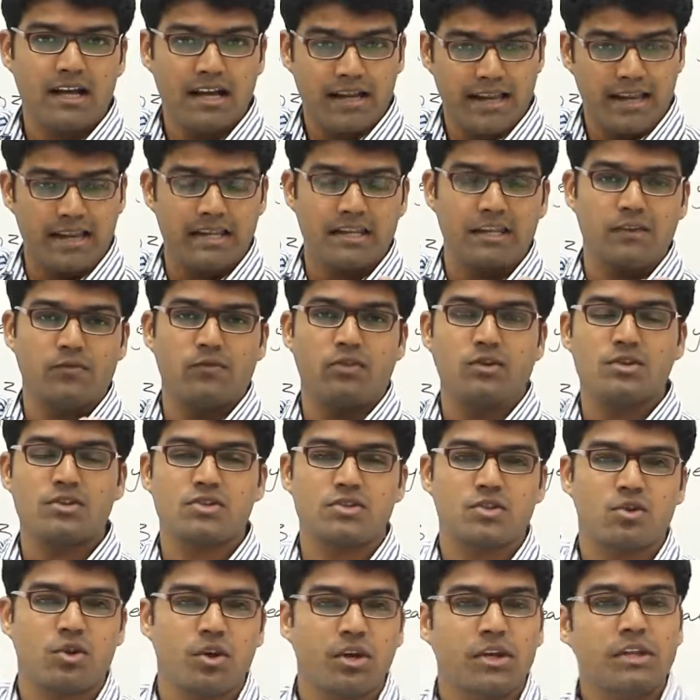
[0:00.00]
Again, if you are
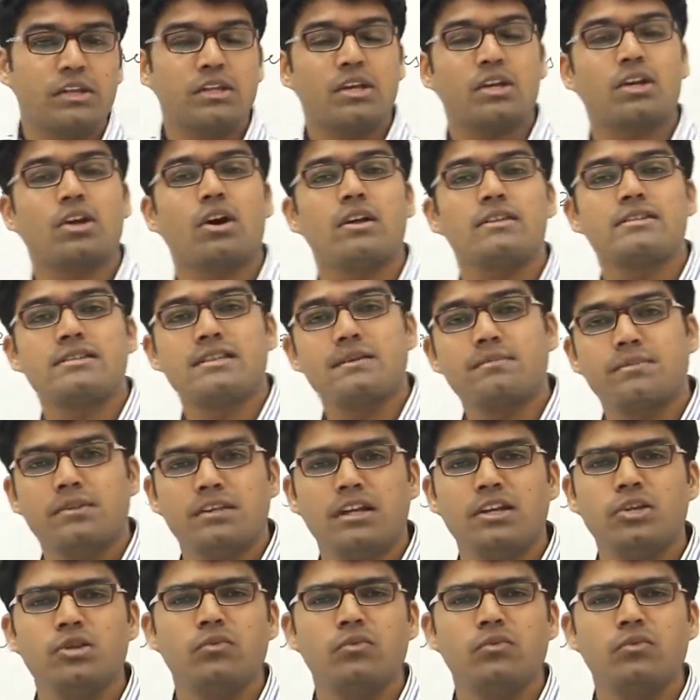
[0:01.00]
strong in your concept here,